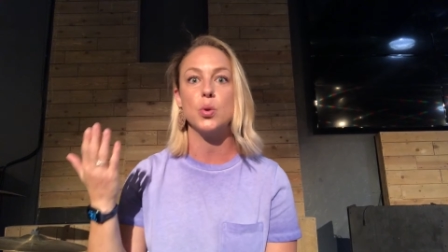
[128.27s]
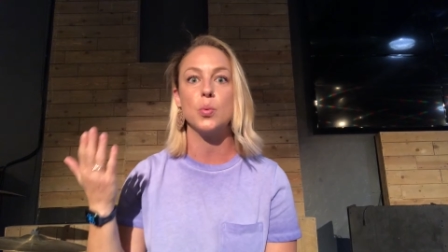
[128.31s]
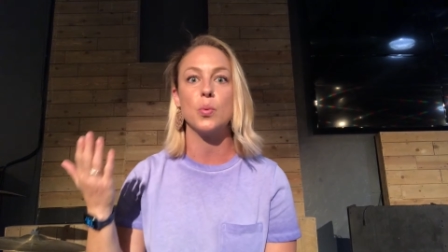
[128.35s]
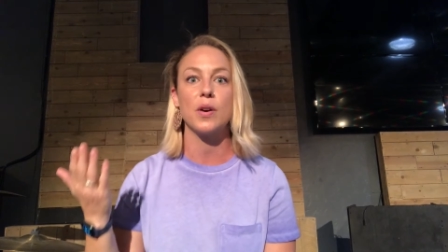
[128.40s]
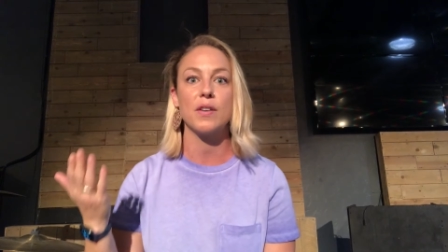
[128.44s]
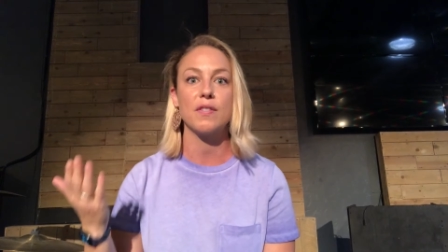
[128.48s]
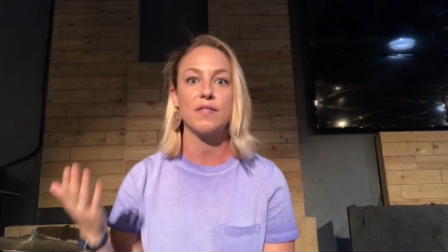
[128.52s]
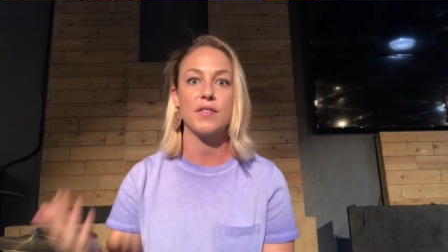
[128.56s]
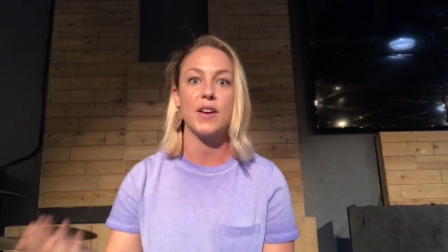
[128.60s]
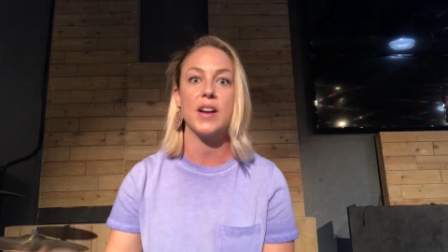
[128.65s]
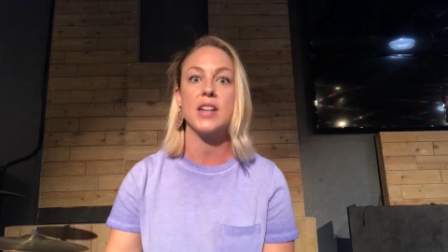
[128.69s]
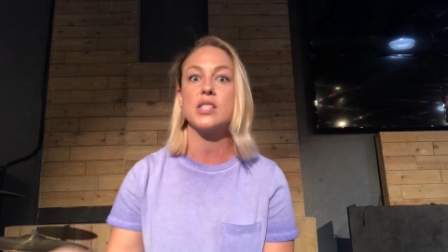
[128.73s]
we're
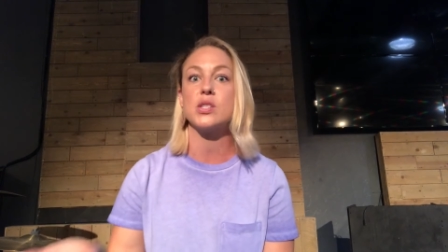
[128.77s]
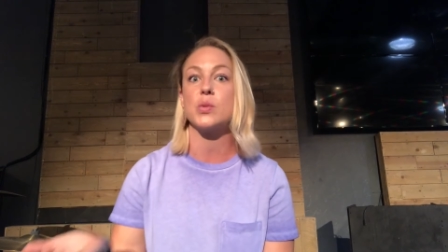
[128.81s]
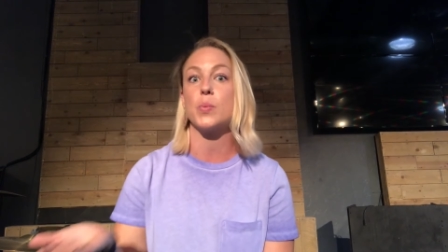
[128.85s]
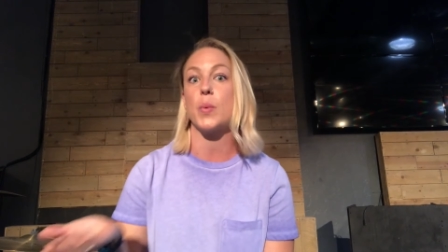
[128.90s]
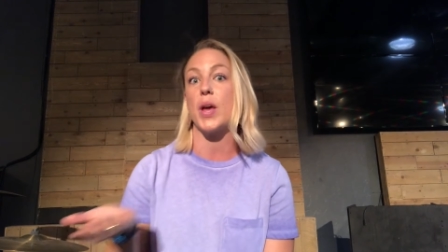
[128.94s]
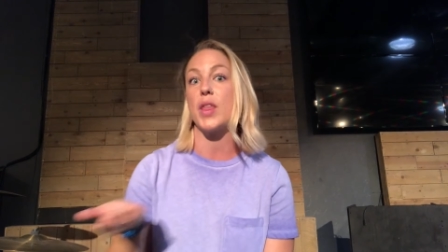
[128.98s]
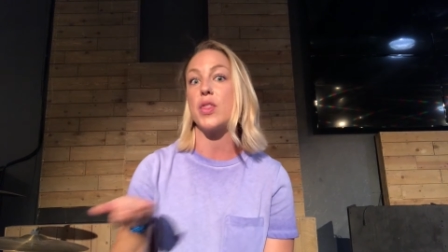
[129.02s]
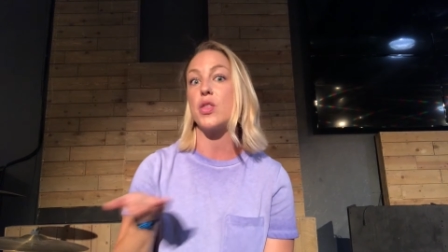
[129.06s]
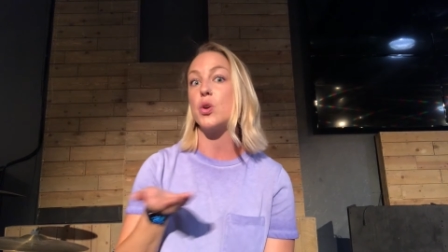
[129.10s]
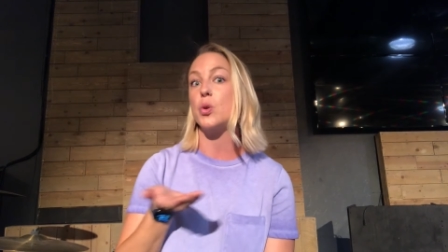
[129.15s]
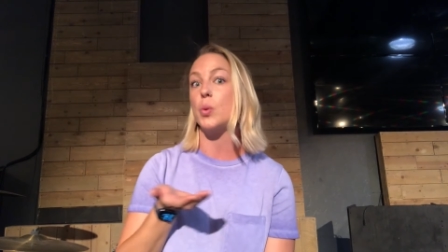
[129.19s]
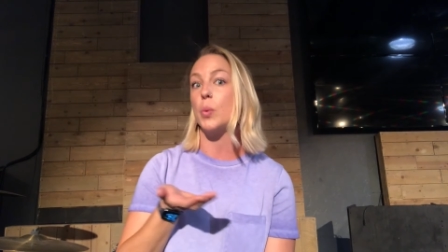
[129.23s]
friends
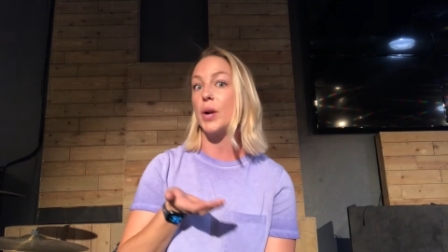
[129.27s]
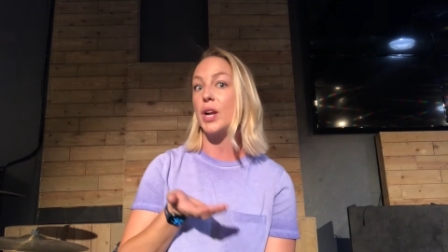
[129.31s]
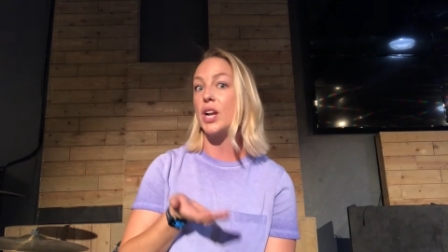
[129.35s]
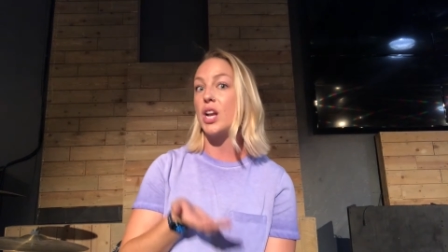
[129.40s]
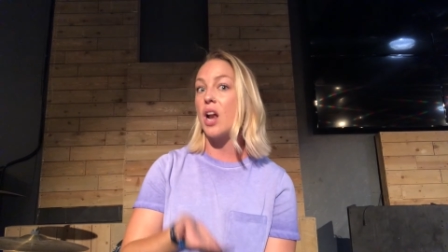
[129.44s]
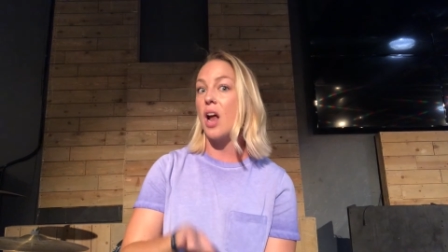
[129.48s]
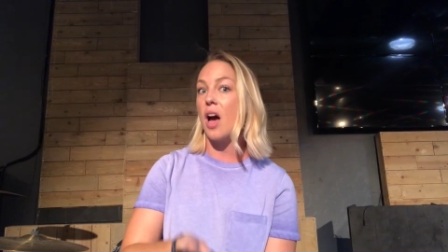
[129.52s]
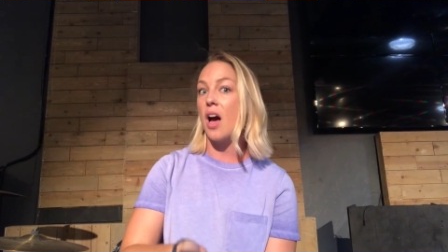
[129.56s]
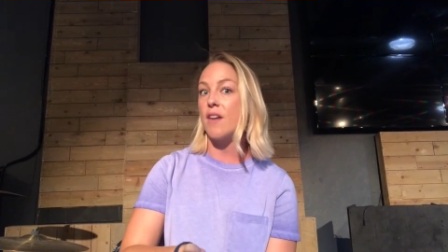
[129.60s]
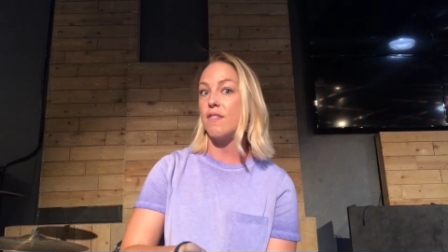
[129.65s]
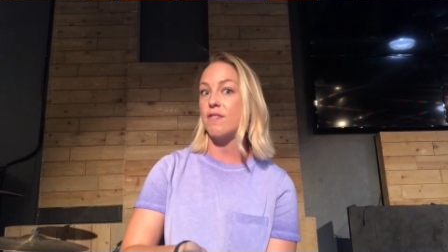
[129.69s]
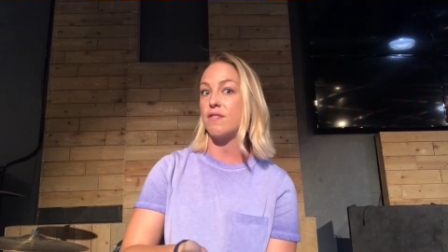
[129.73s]
with, who we're
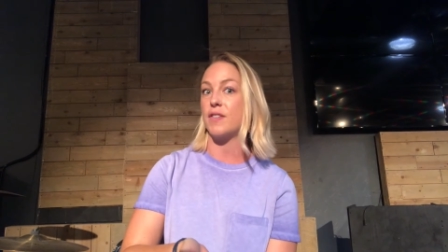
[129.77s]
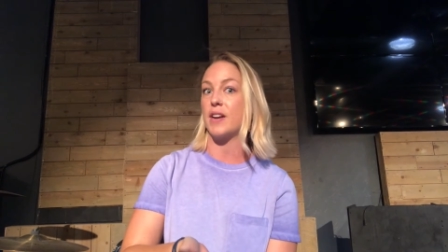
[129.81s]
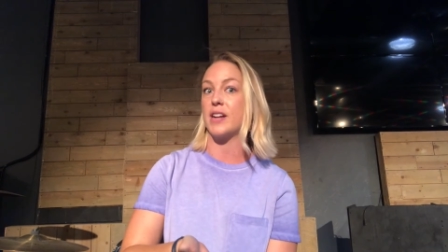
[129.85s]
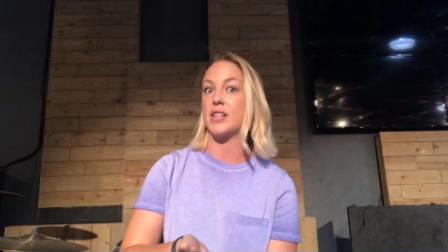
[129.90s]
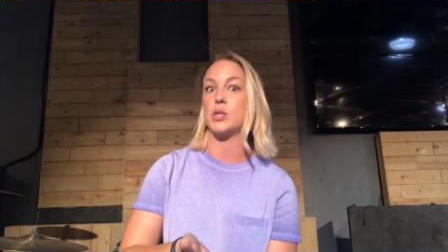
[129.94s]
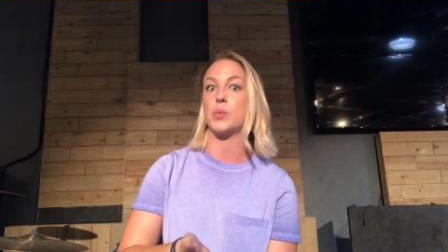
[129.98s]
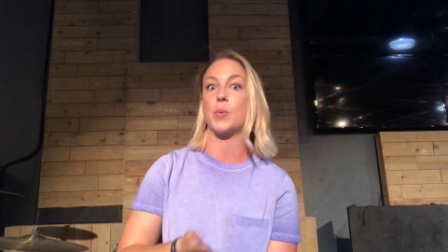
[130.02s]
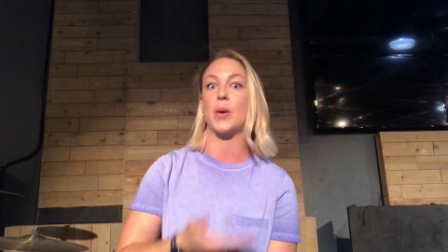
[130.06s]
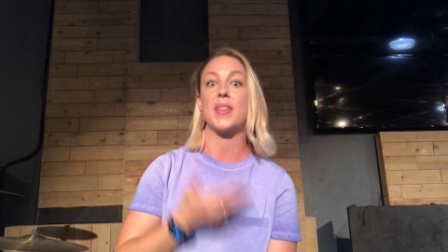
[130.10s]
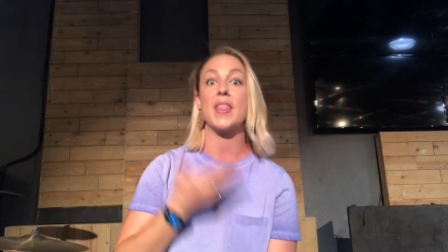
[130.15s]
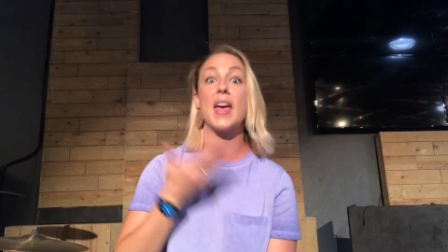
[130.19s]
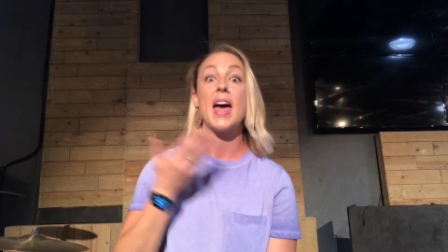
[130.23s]
not
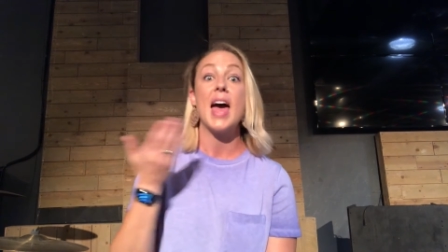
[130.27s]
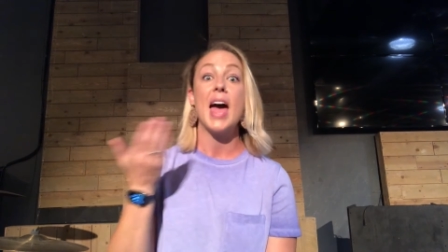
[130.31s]
friends with,